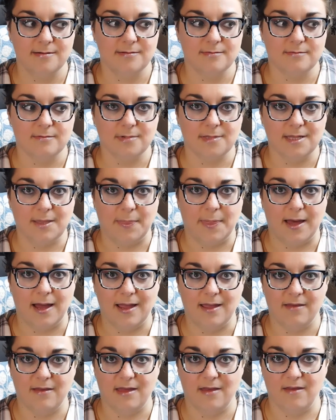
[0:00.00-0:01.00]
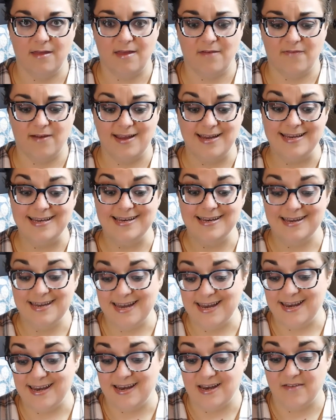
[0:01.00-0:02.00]
really buy it if I
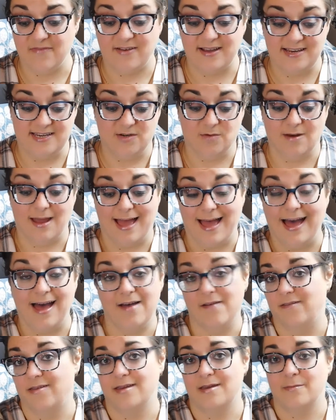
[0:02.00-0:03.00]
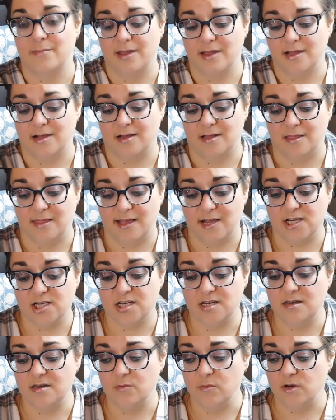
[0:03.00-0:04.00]
need it, if I don't have it in my collection,